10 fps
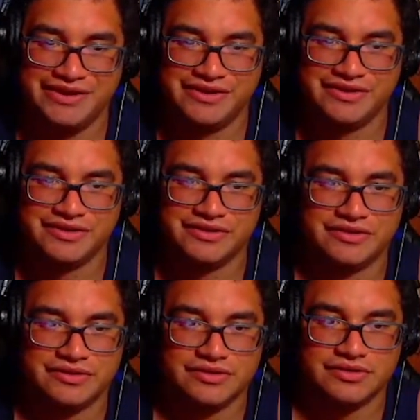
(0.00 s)

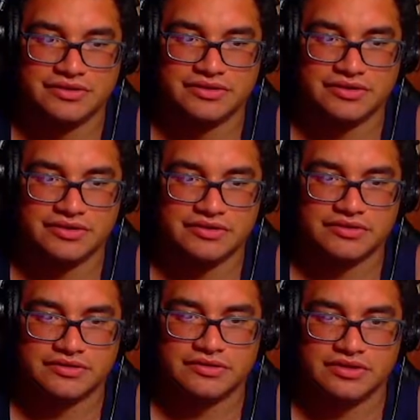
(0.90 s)

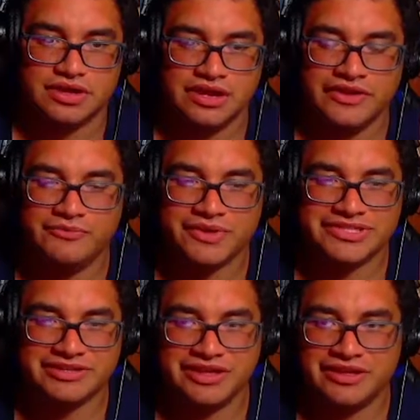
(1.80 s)
And like, what's
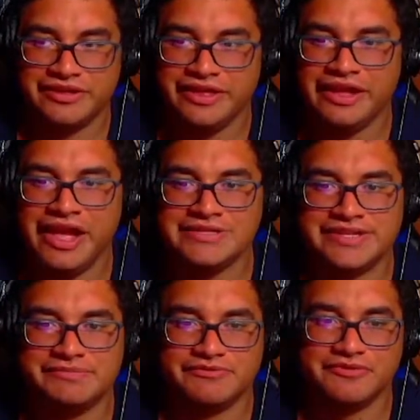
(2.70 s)
the... Like, I said
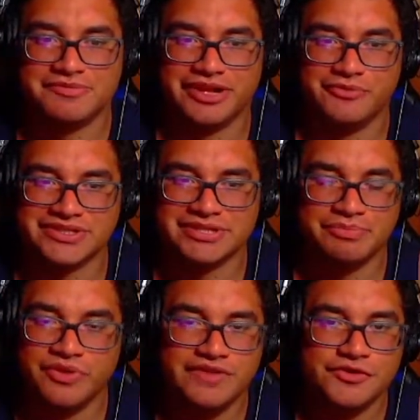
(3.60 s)
it before, but like, what's the
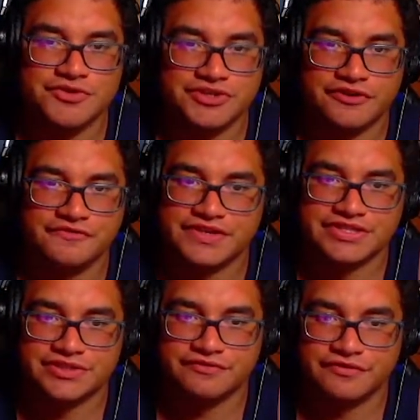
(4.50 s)
point of using your fist
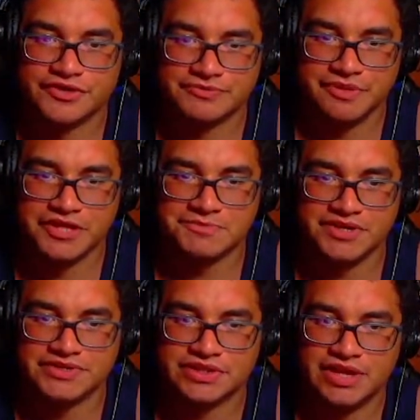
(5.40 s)
in the first place?
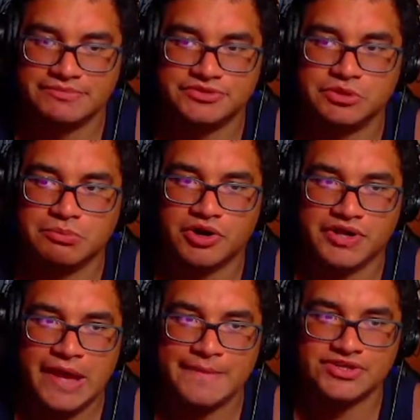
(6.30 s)
Because the lums do more
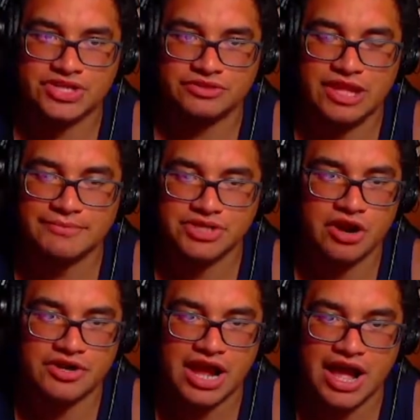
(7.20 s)
damage, and lums are
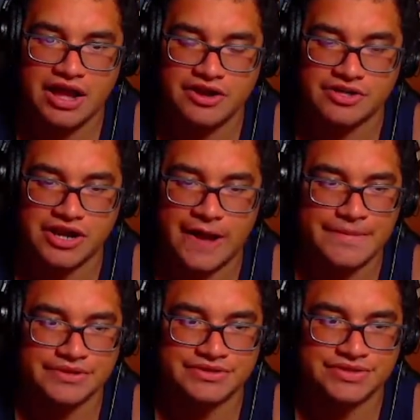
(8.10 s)
not
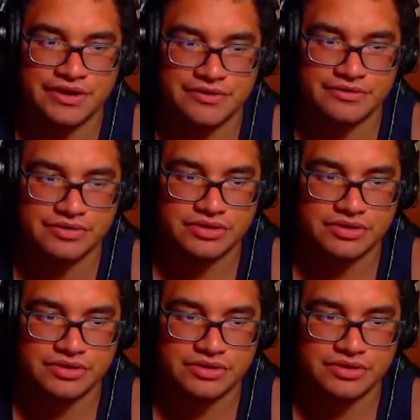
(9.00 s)
uncommon, so...